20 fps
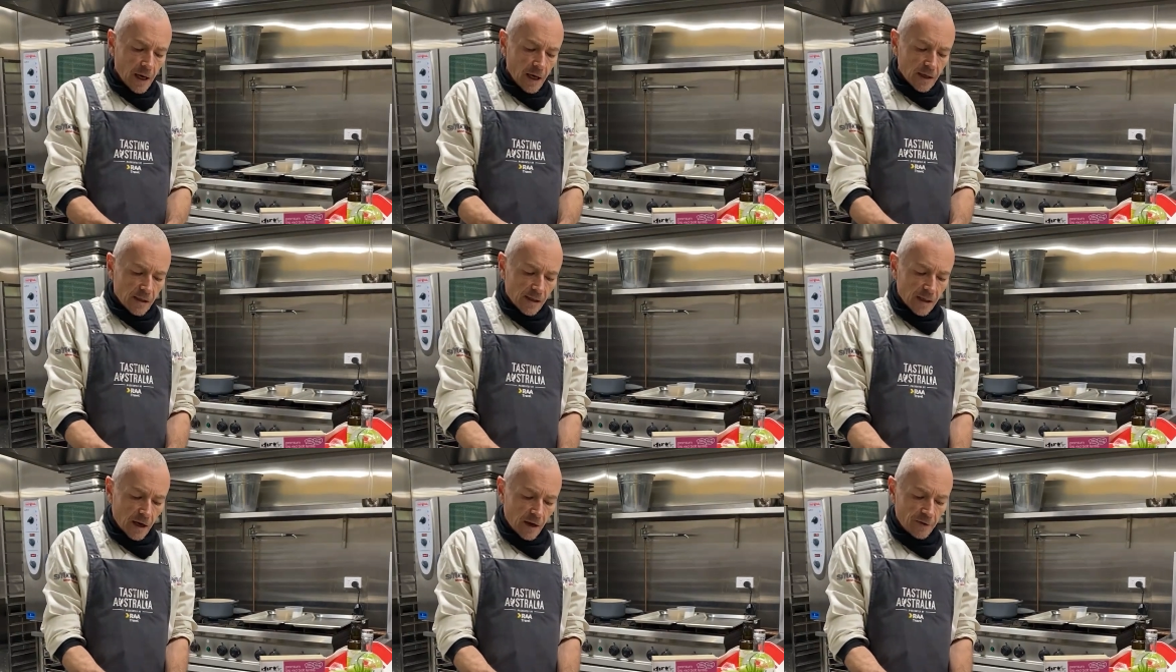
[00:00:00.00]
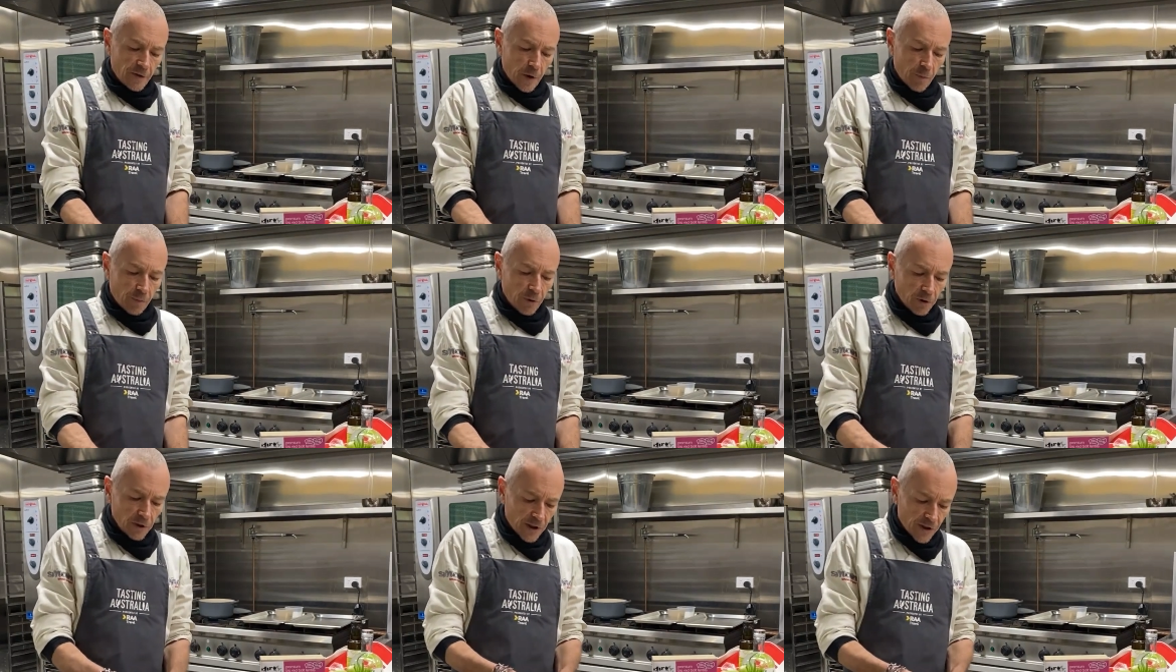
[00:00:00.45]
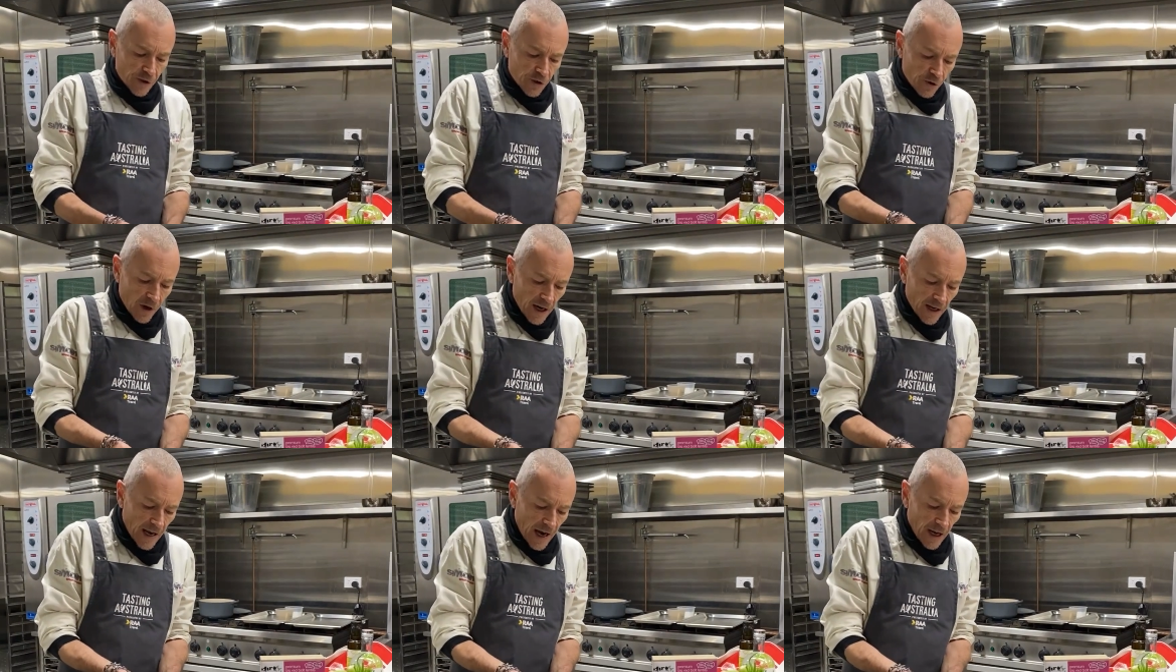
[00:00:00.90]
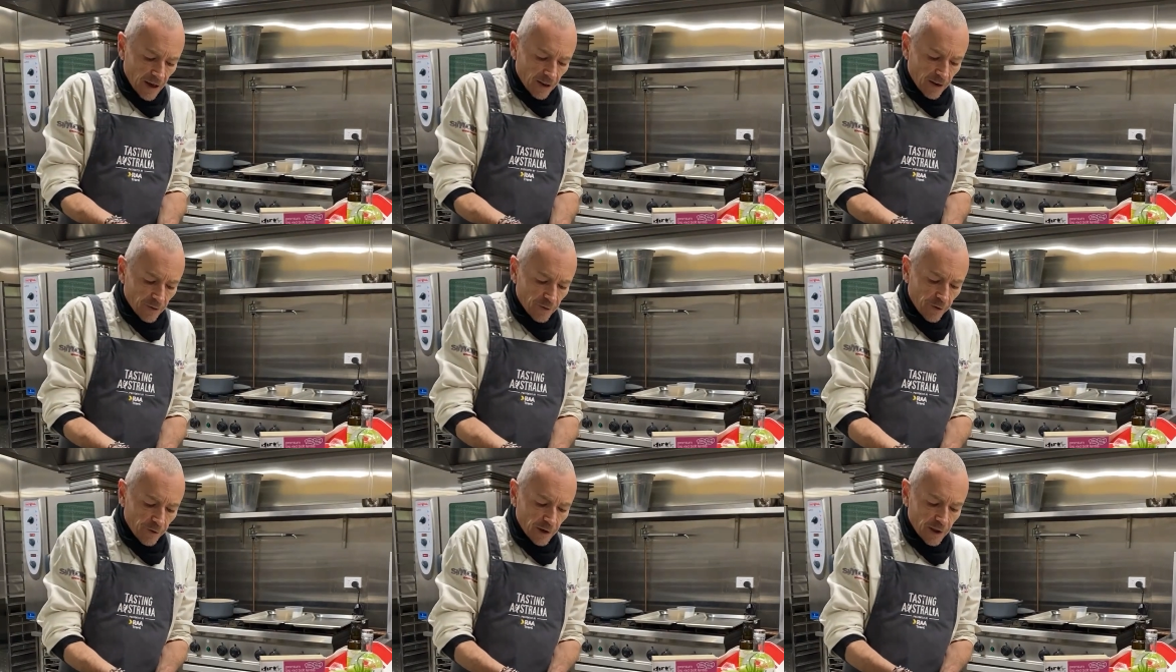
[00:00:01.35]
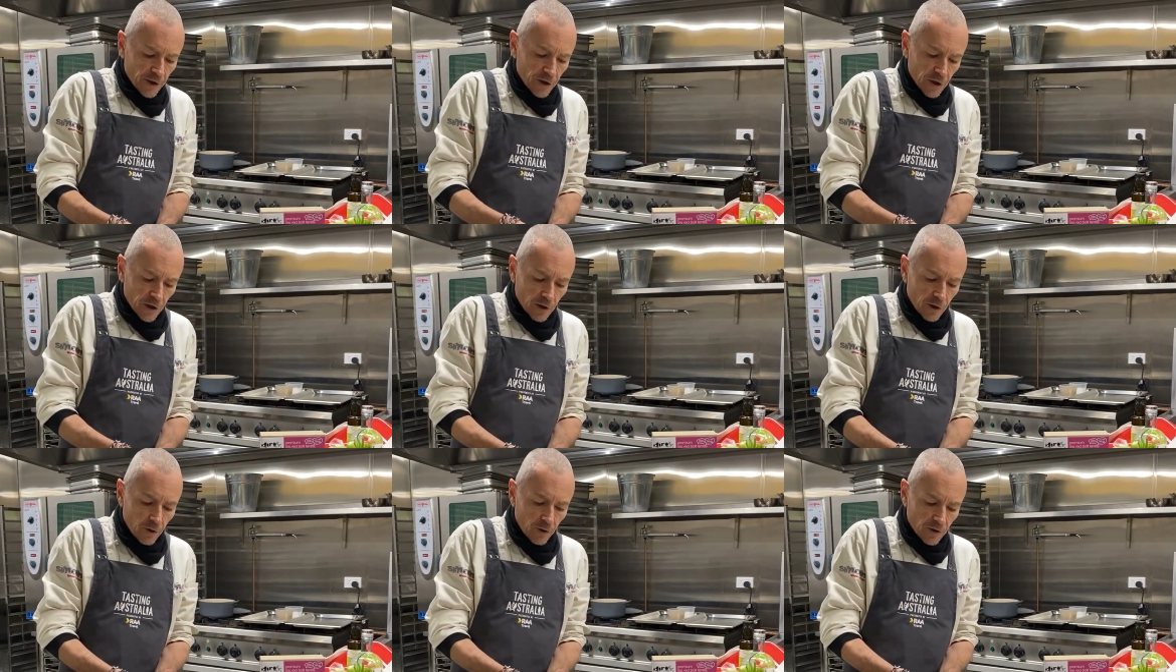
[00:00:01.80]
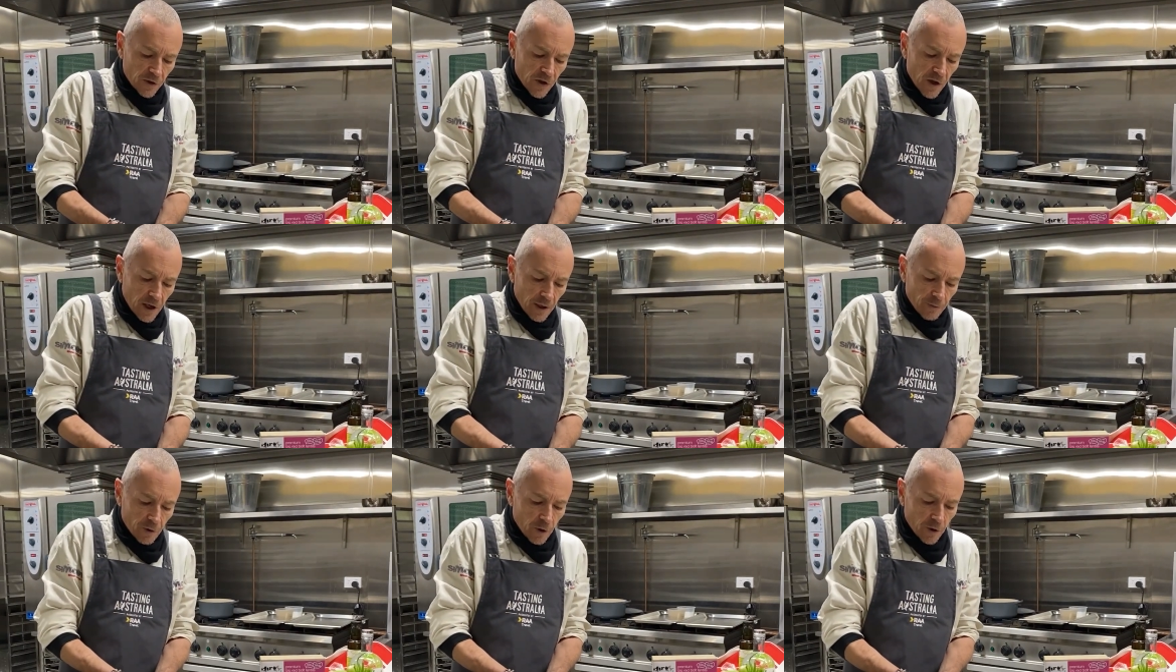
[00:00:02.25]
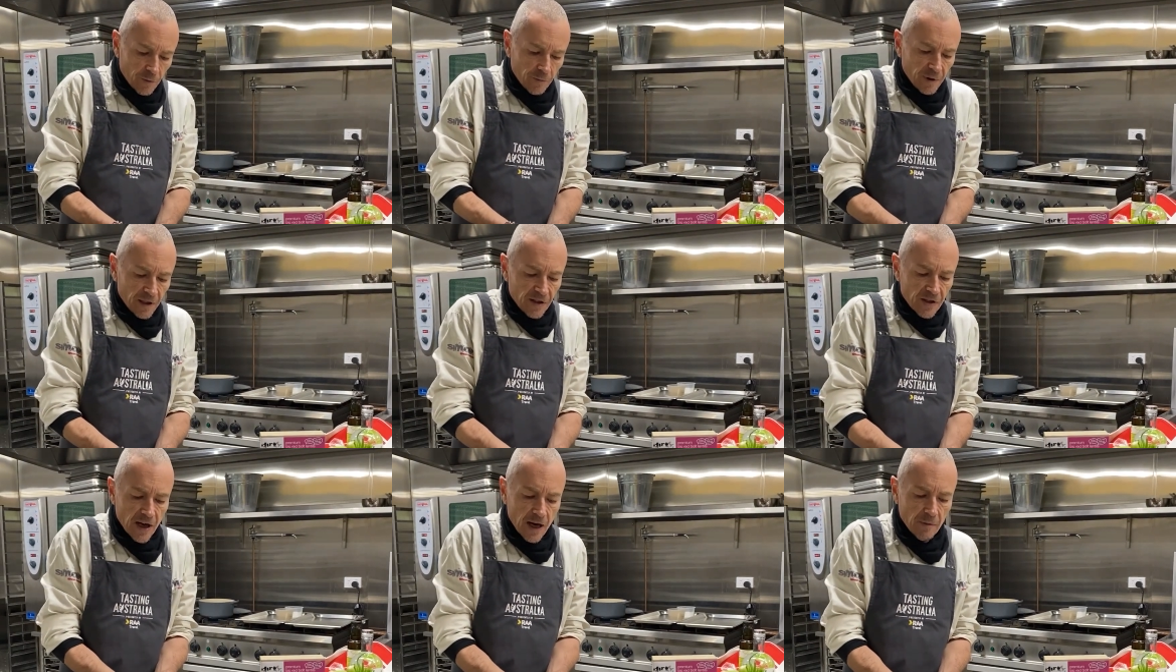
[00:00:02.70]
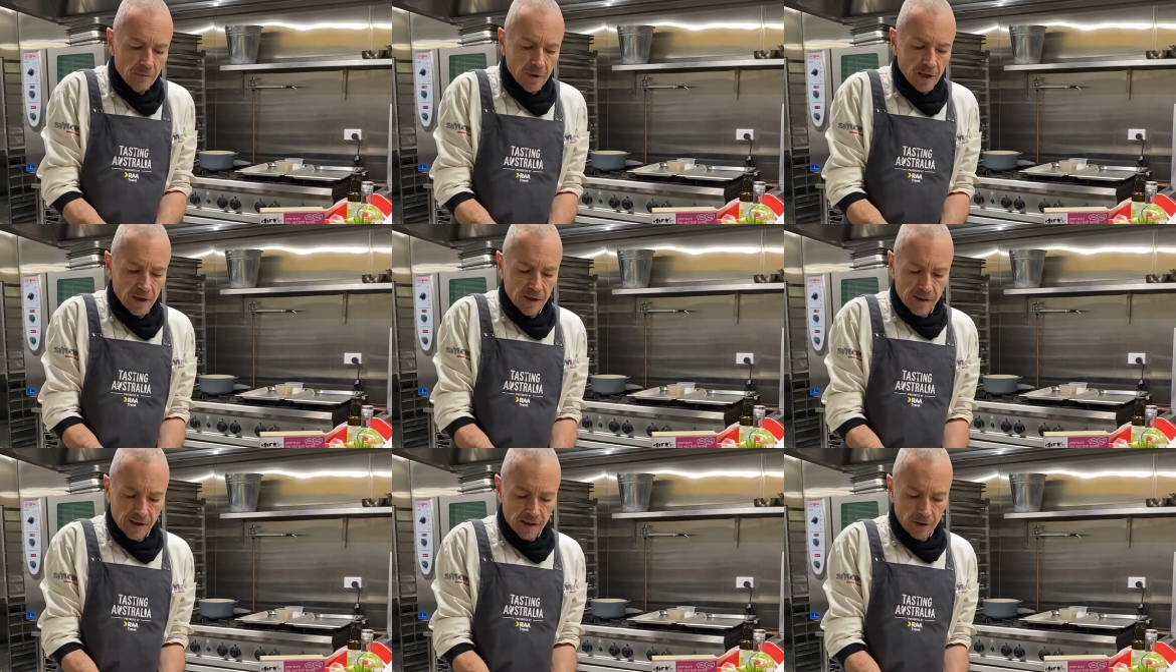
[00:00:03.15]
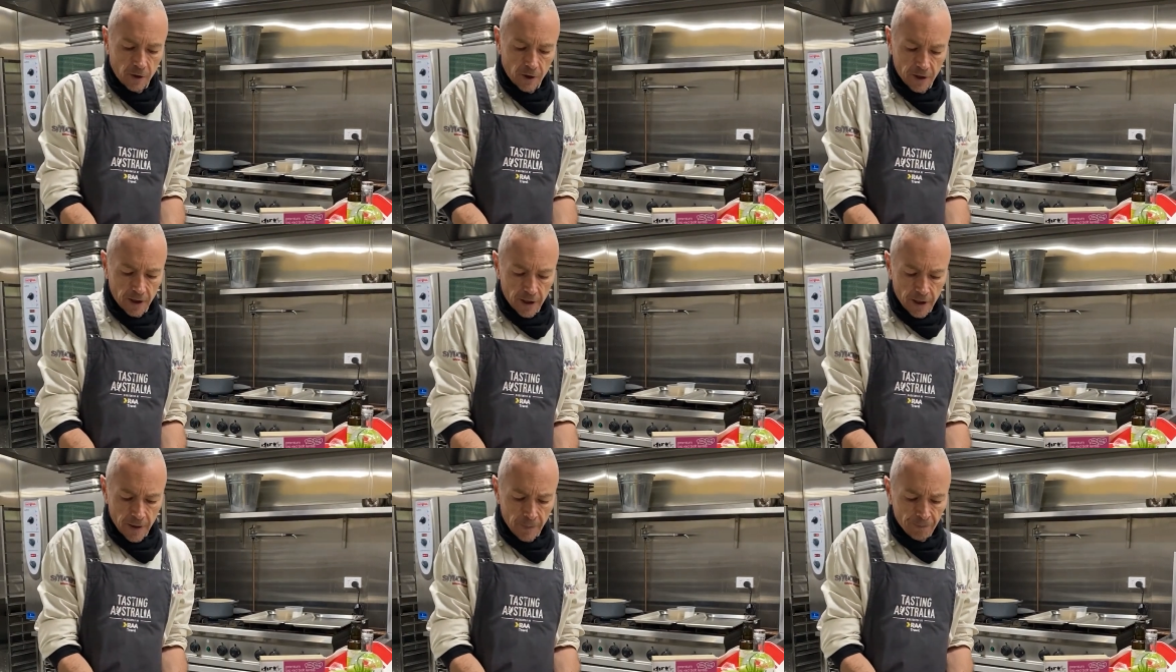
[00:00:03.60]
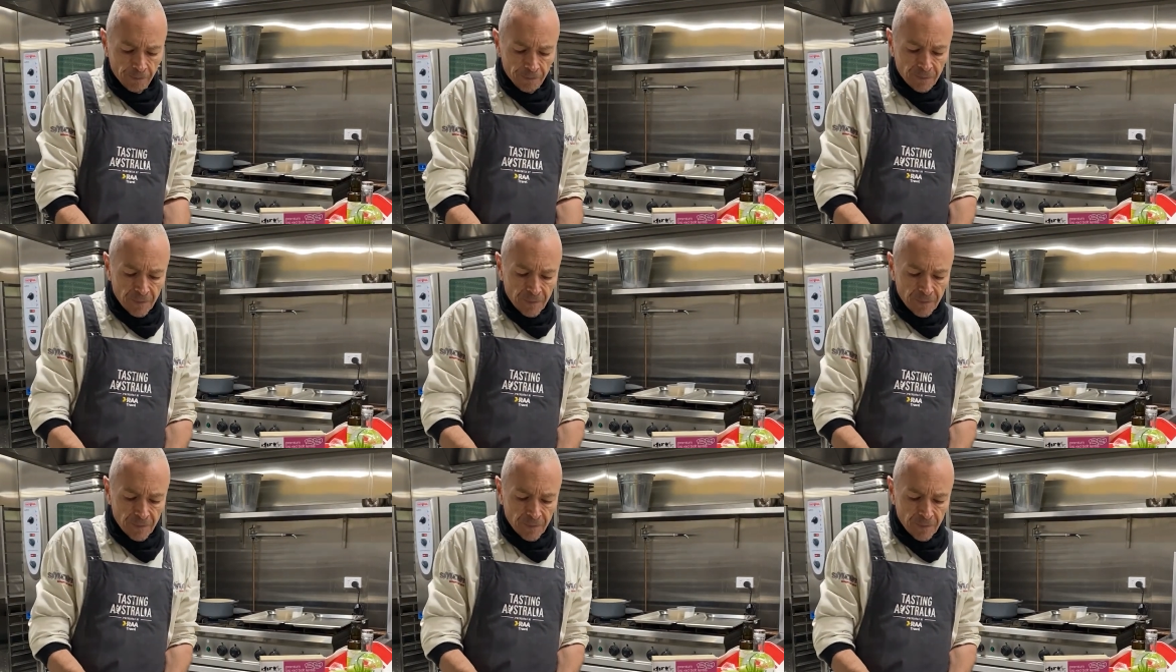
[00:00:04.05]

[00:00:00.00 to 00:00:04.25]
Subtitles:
So if you pull it straight out of the fridge, your cook time could be 10 minutes longer,